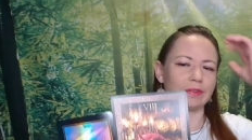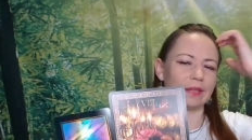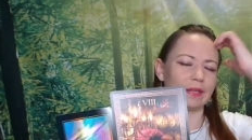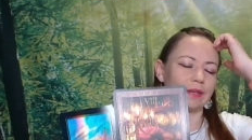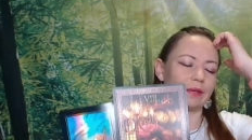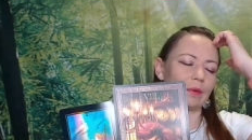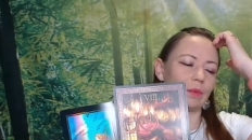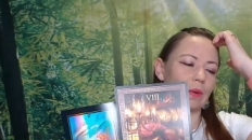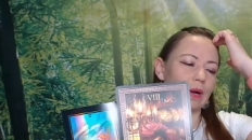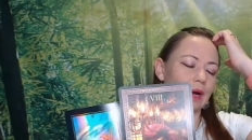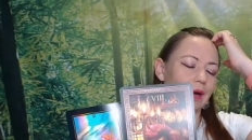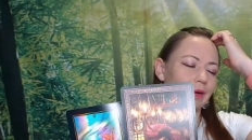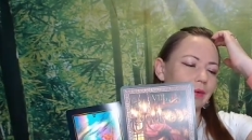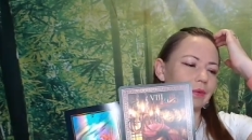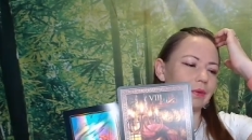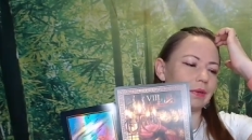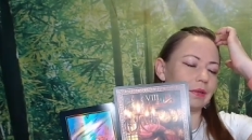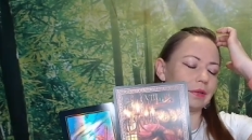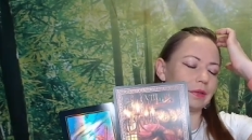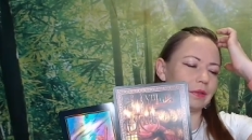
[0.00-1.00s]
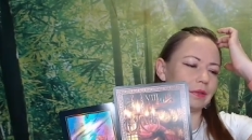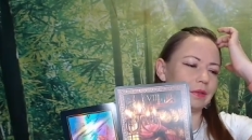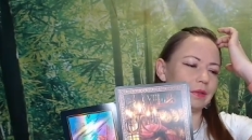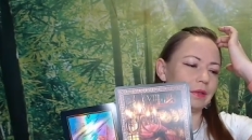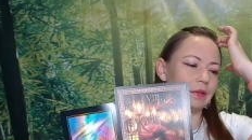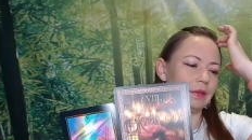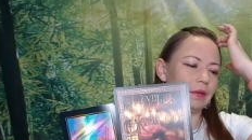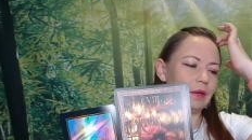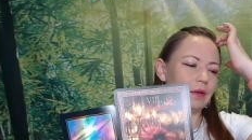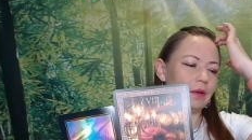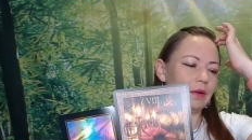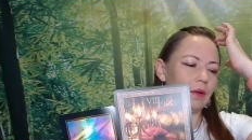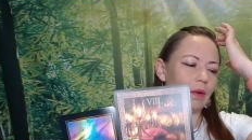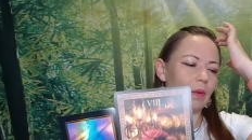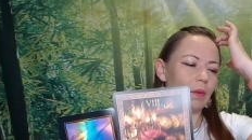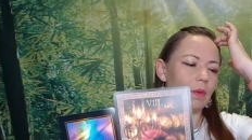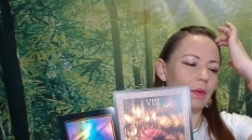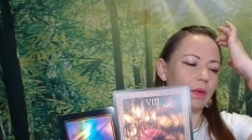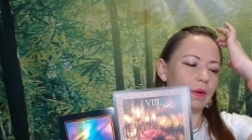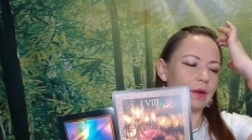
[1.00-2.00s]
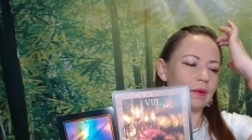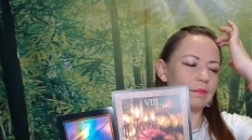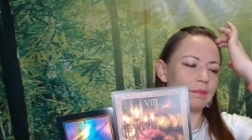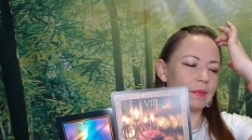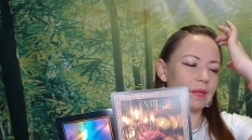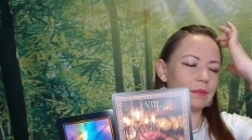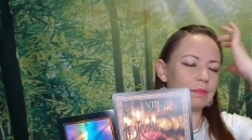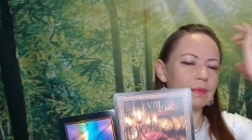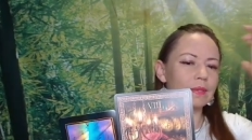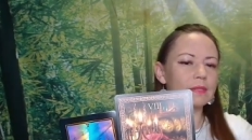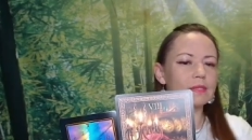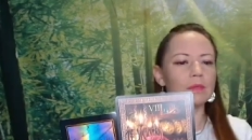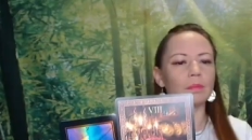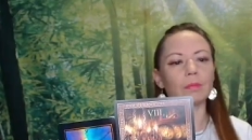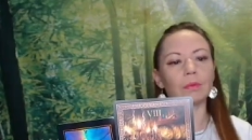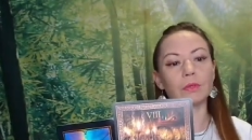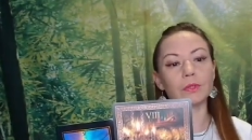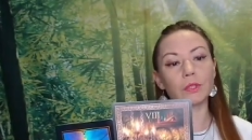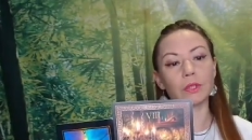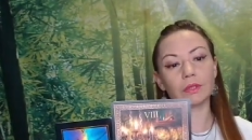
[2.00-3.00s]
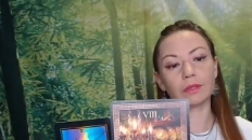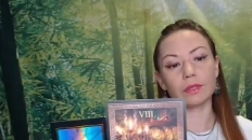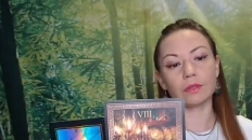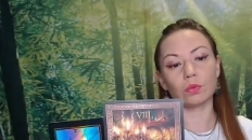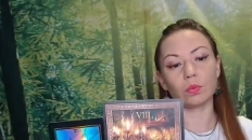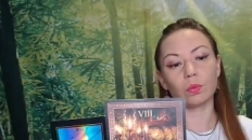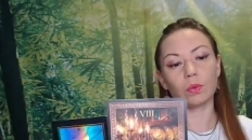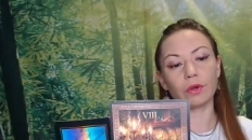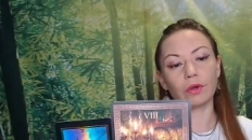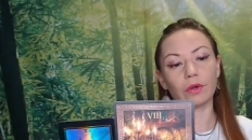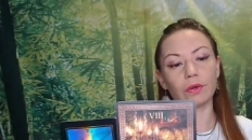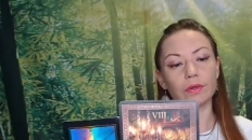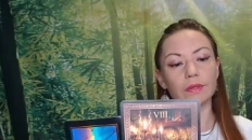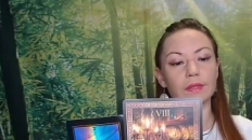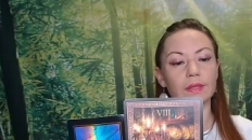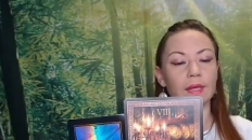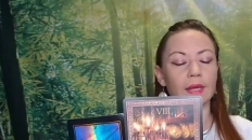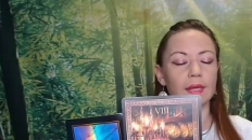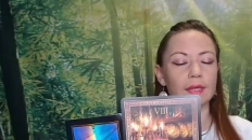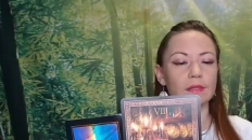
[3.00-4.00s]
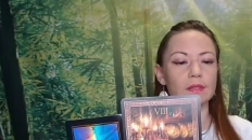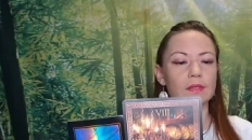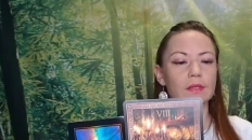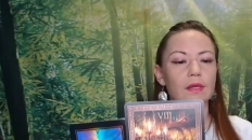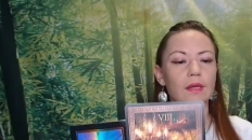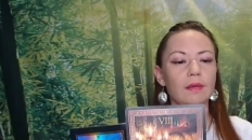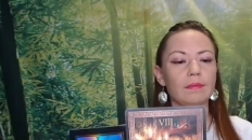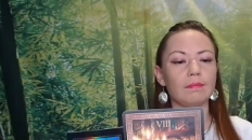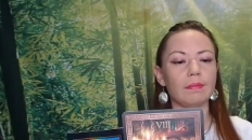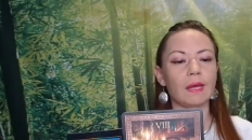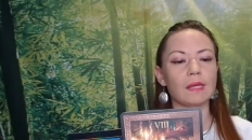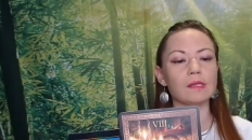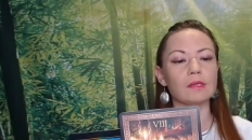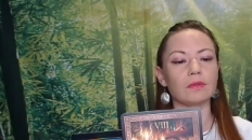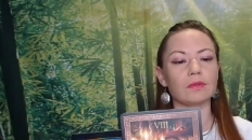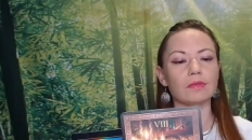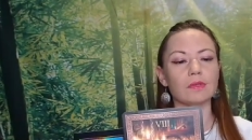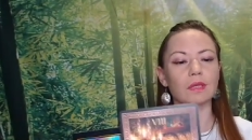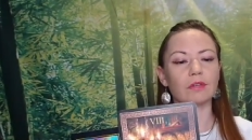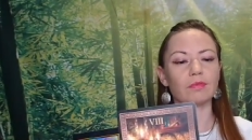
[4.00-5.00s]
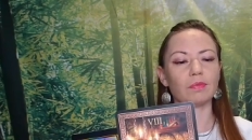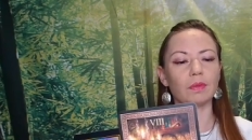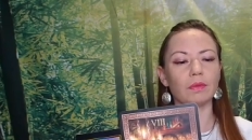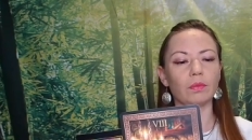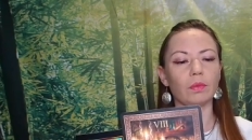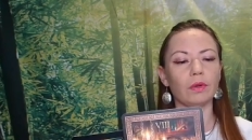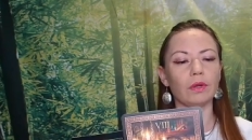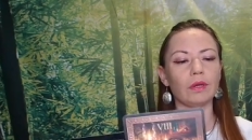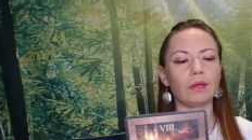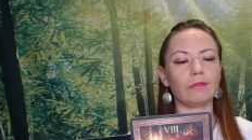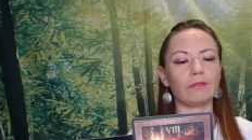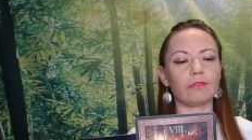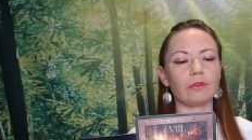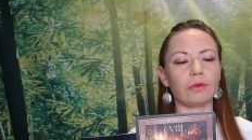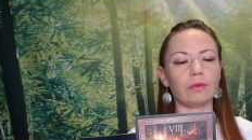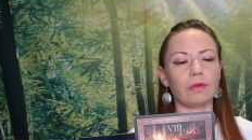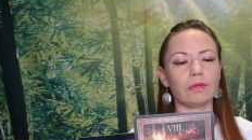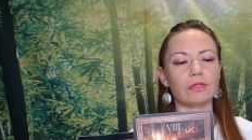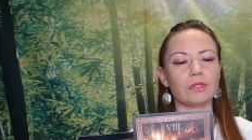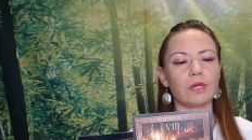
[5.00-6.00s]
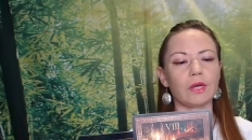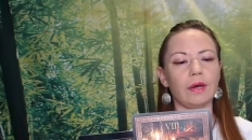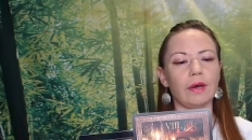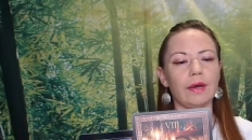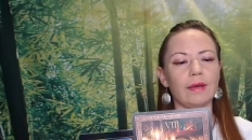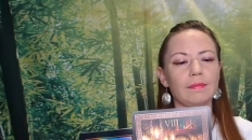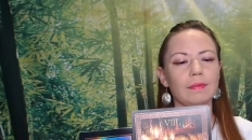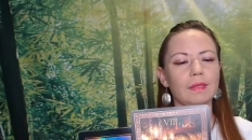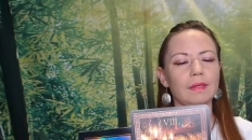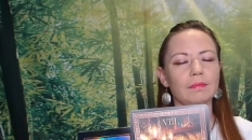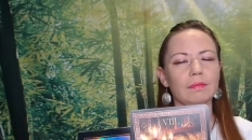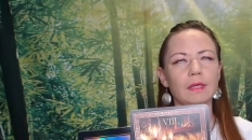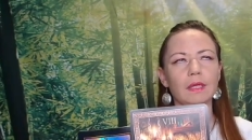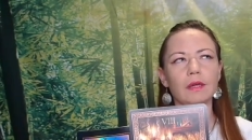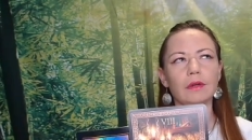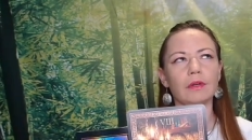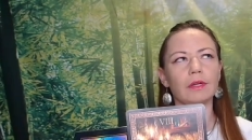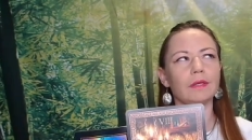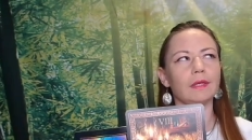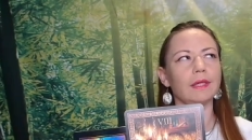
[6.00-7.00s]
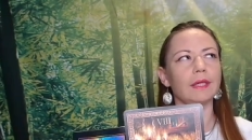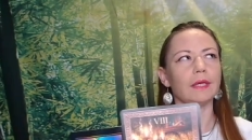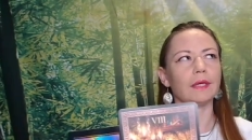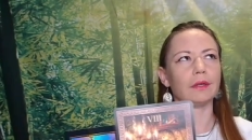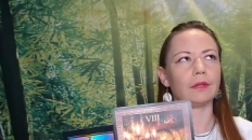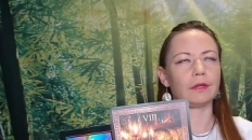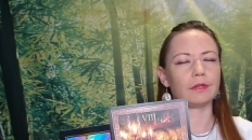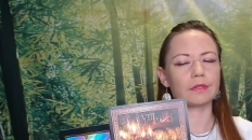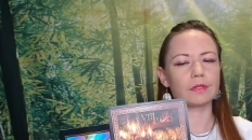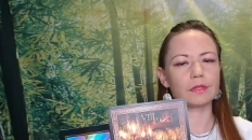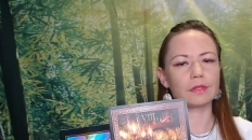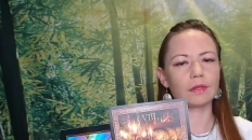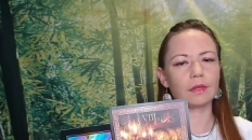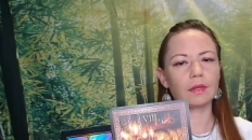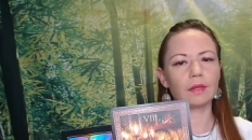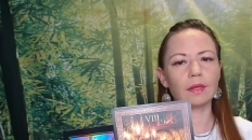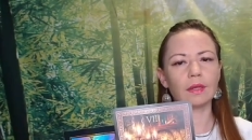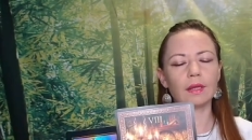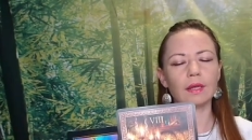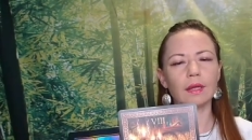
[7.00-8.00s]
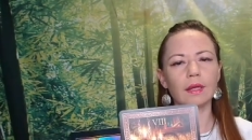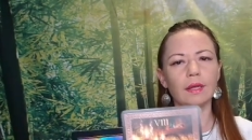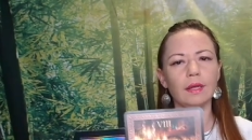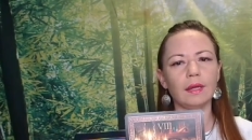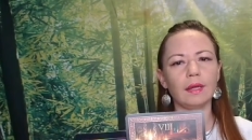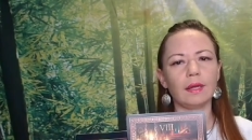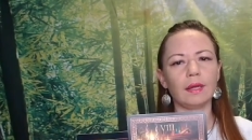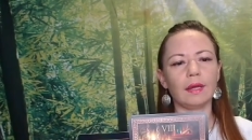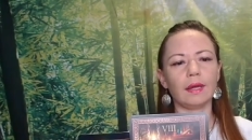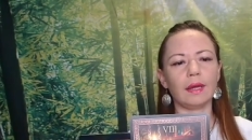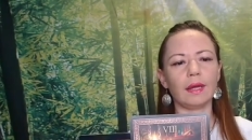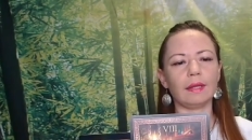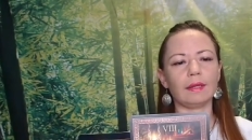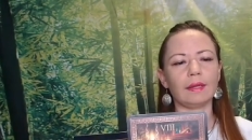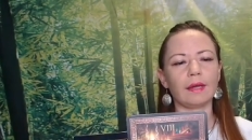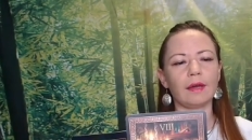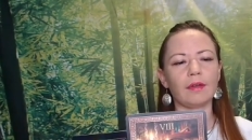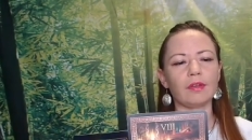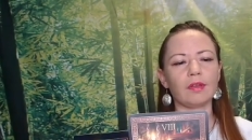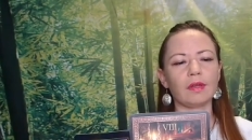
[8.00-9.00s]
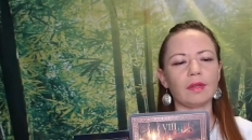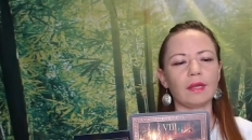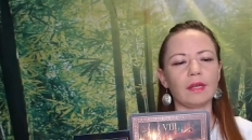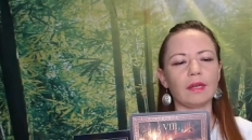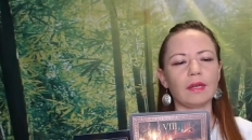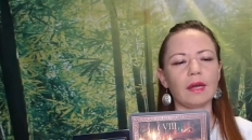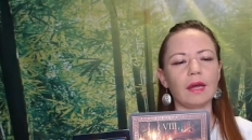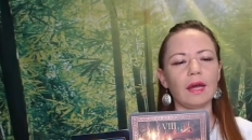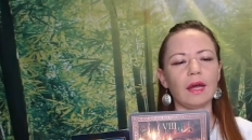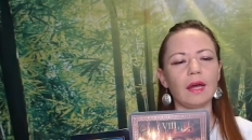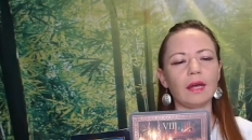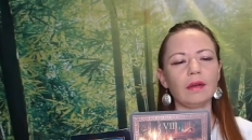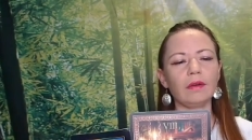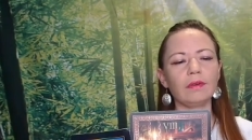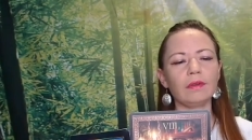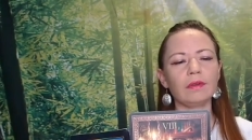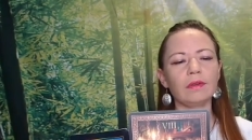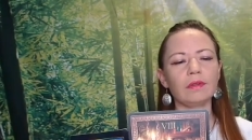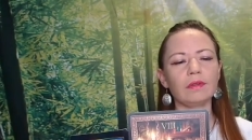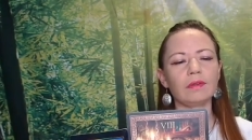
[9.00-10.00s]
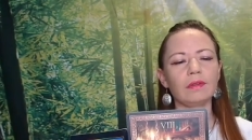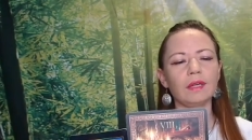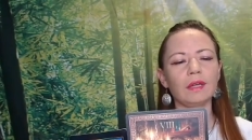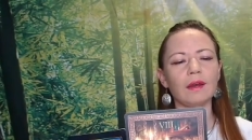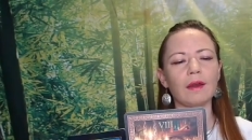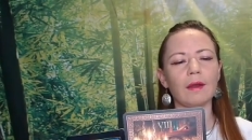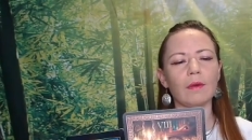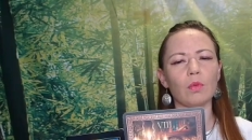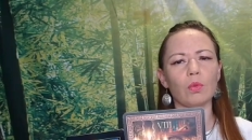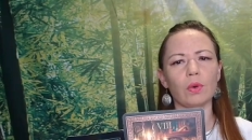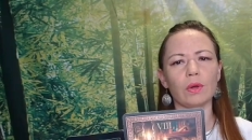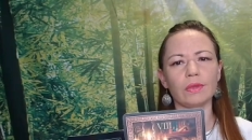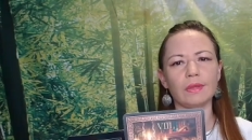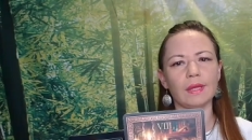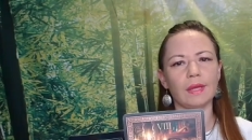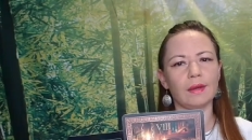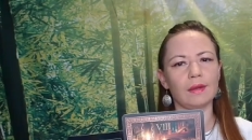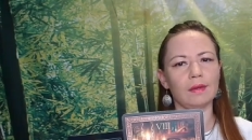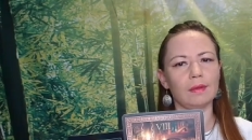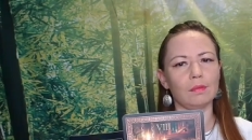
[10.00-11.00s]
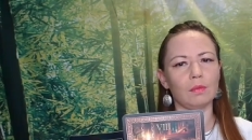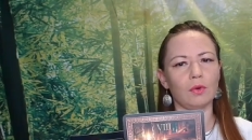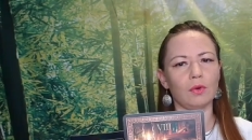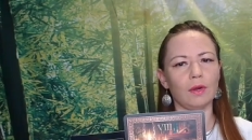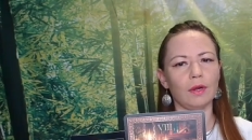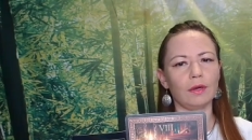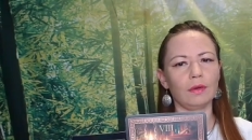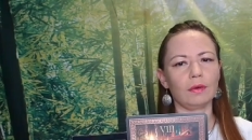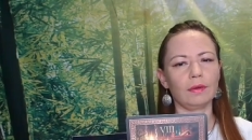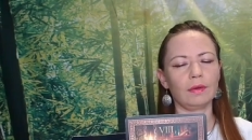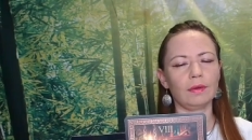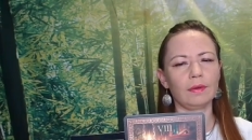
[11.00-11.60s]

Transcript: like, wow. Or maybe it's a project at work that masculines have been working for a long time and I'm here in years. And now they're like, I don't think I want that anymore.